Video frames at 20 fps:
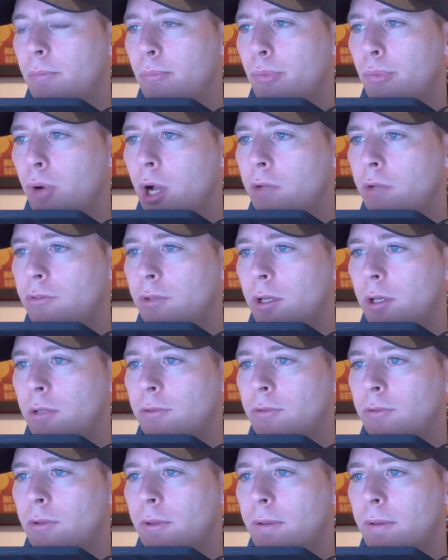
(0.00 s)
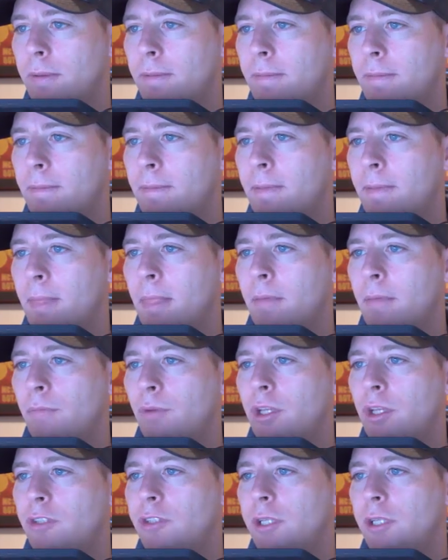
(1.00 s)
process
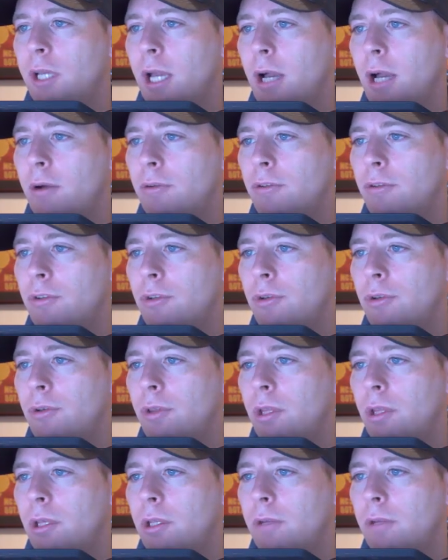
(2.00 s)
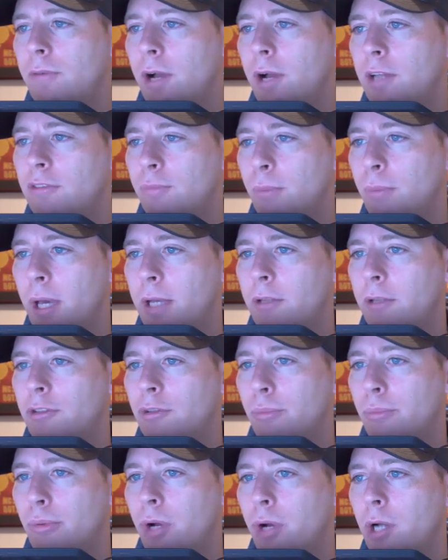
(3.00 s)
reaching out to the device
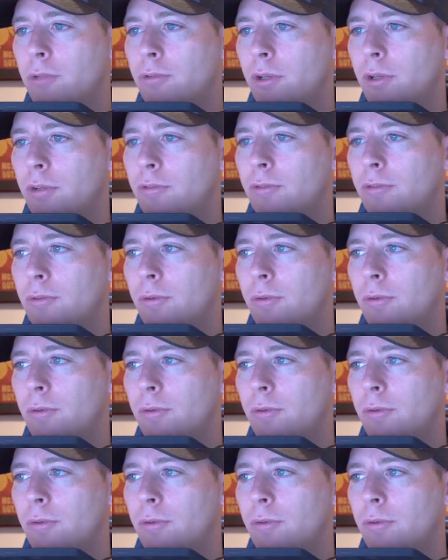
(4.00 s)
manager process